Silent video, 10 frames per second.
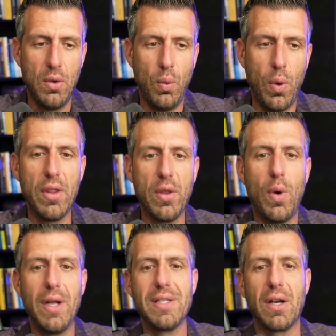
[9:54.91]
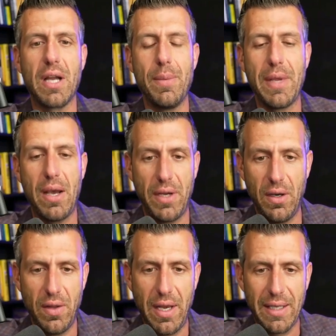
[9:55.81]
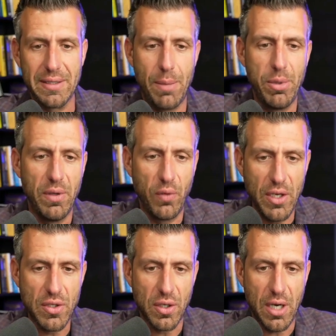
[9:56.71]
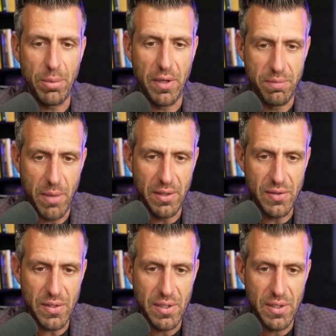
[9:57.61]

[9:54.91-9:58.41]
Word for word: what are the ones that are coming out here in the next couple of weeks or a couple of months